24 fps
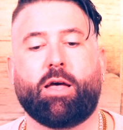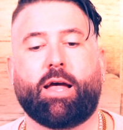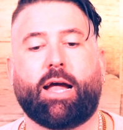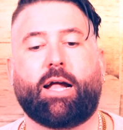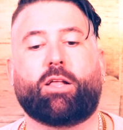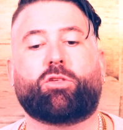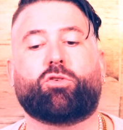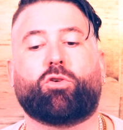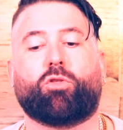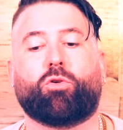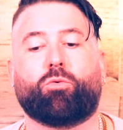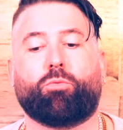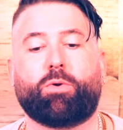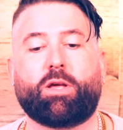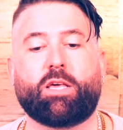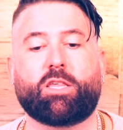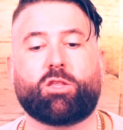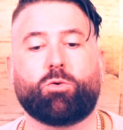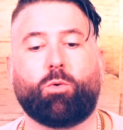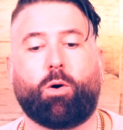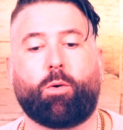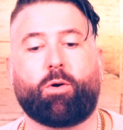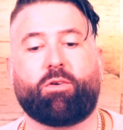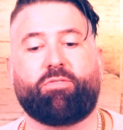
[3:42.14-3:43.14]
And so the
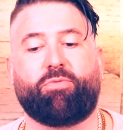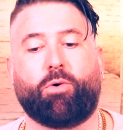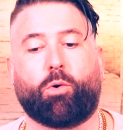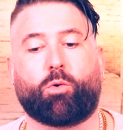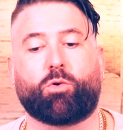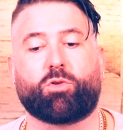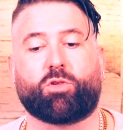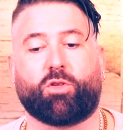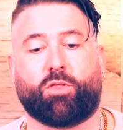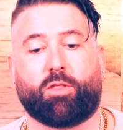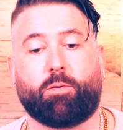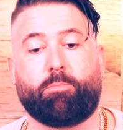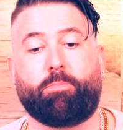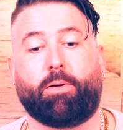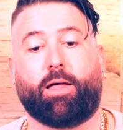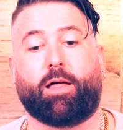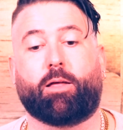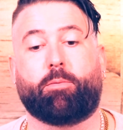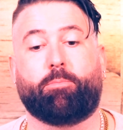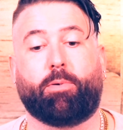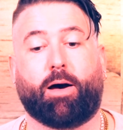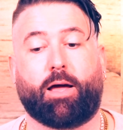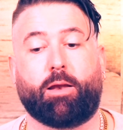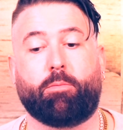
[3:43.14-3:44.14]
reason why we focus on the
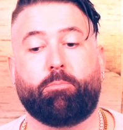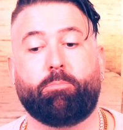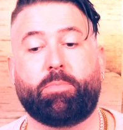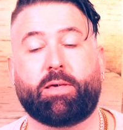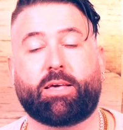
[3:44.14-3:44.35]
belly button,